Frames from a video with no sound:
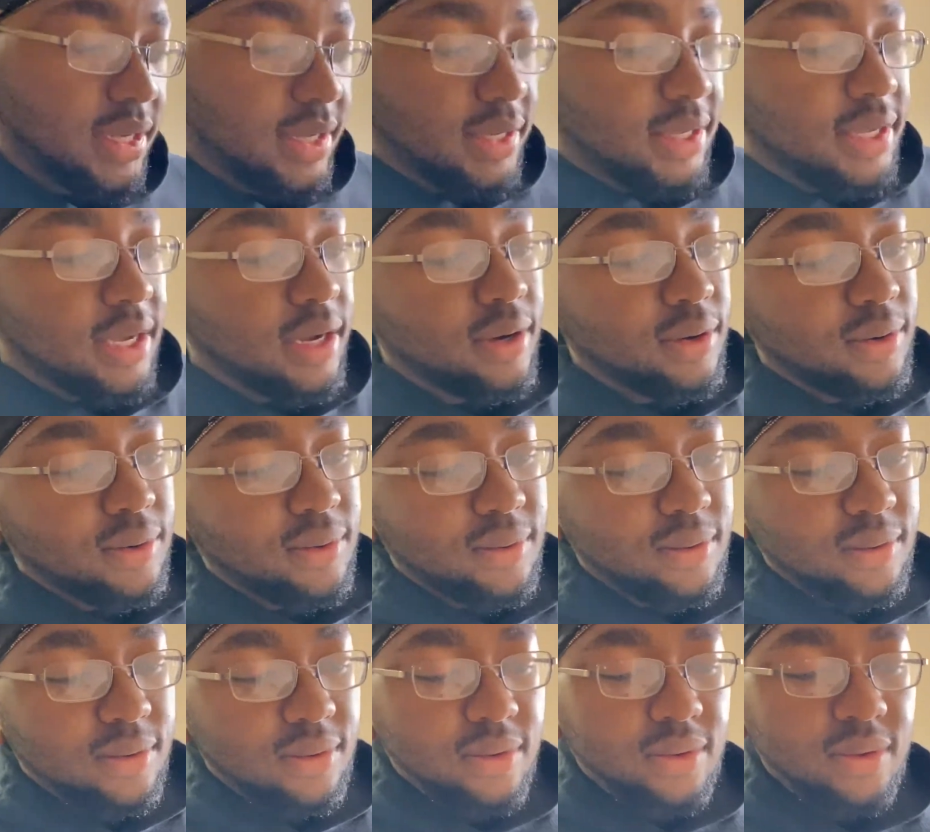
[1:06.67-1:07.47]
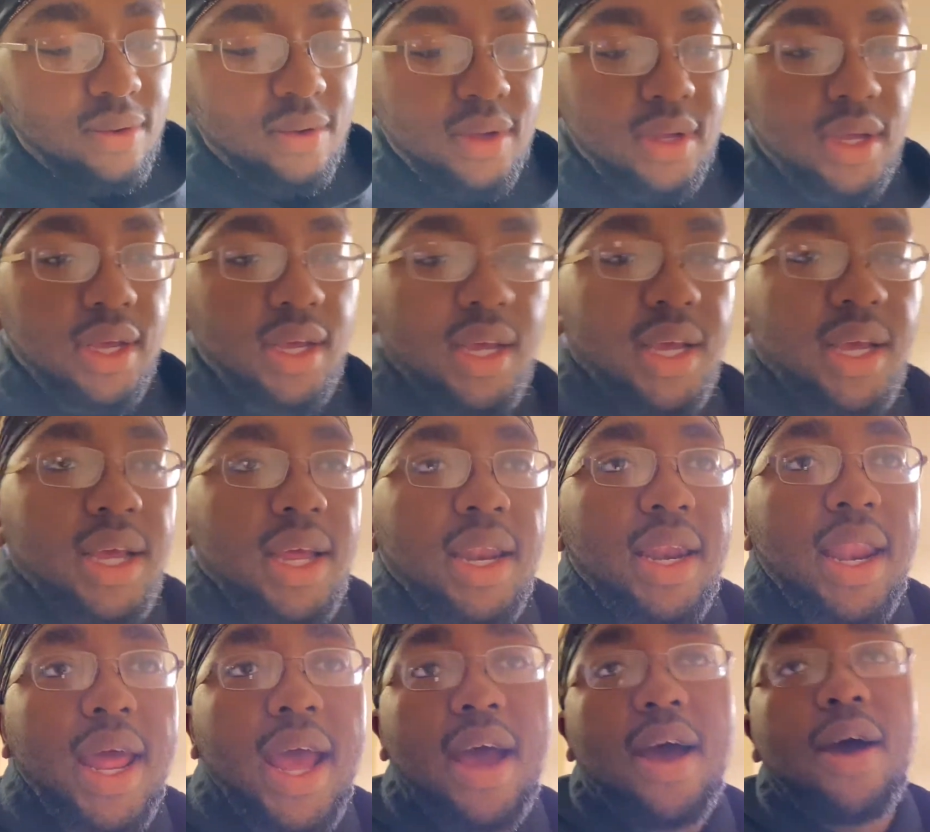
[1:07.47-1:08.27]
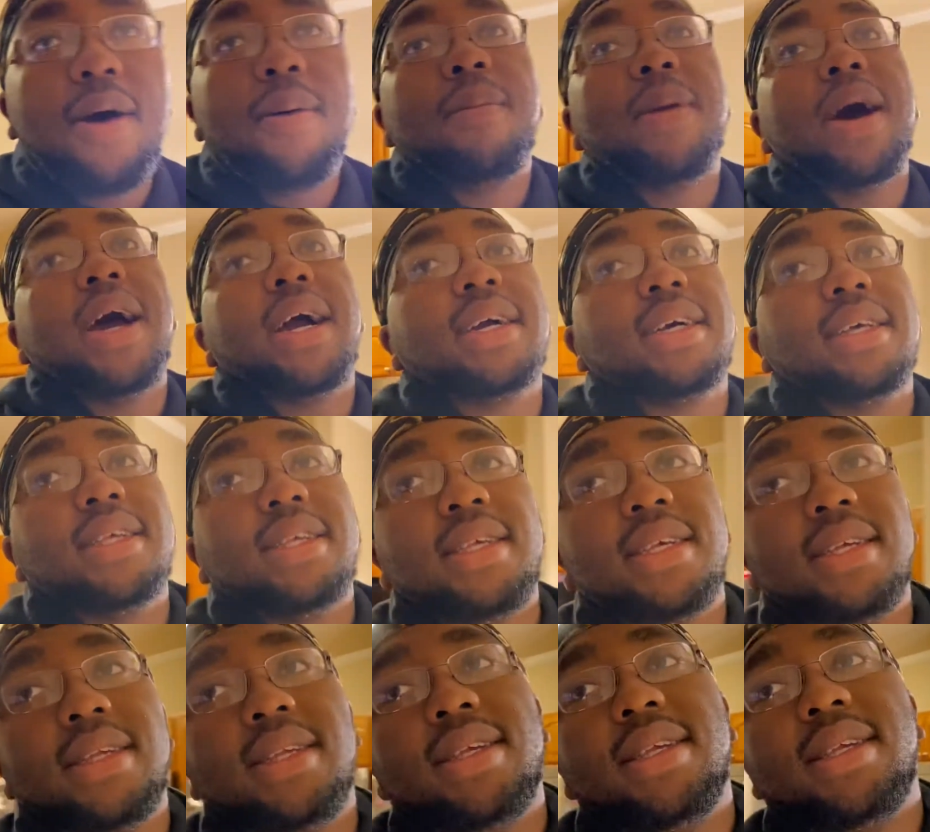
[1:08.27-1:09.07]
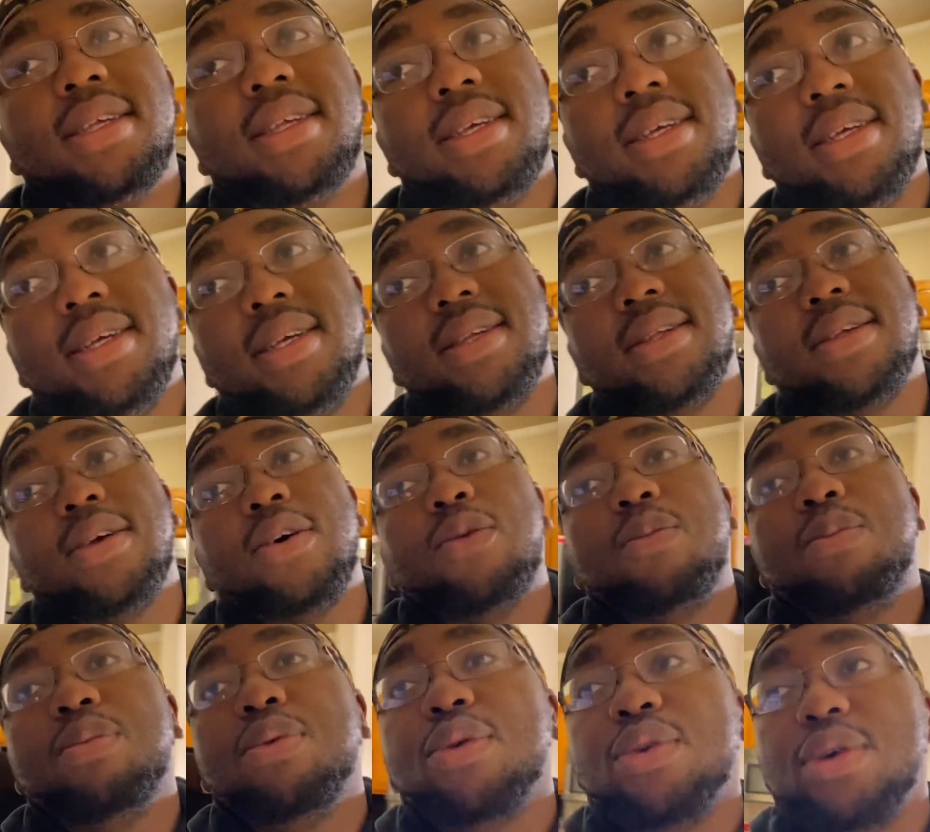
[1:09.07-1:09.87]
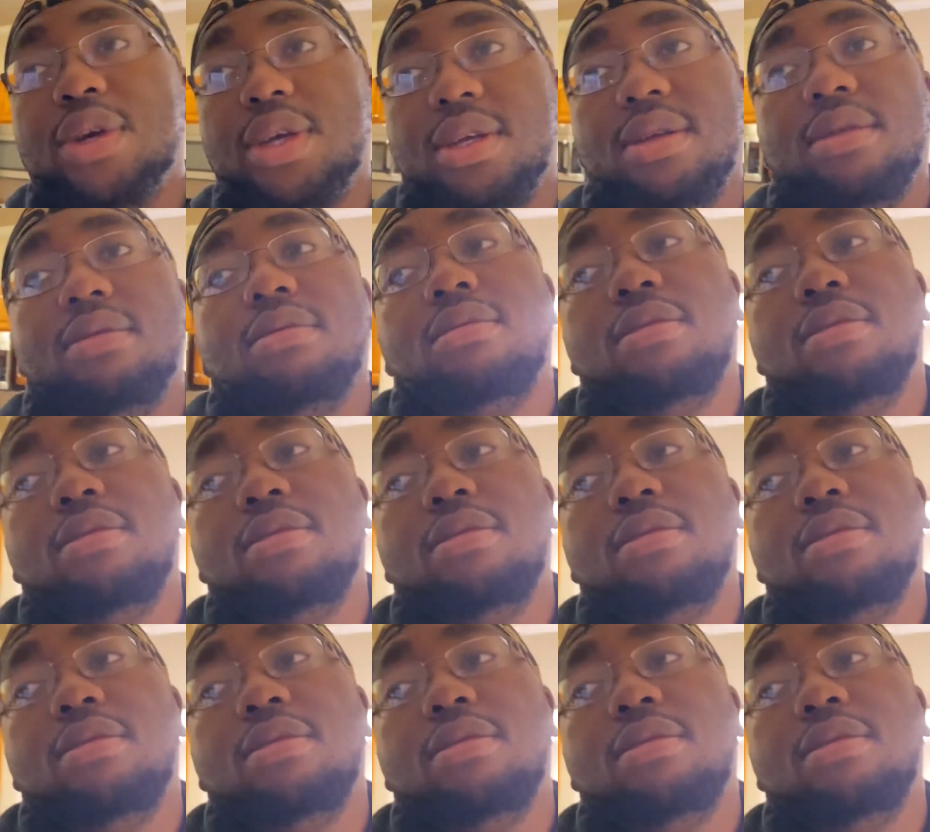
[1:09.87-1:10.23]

So now my consistency is on point.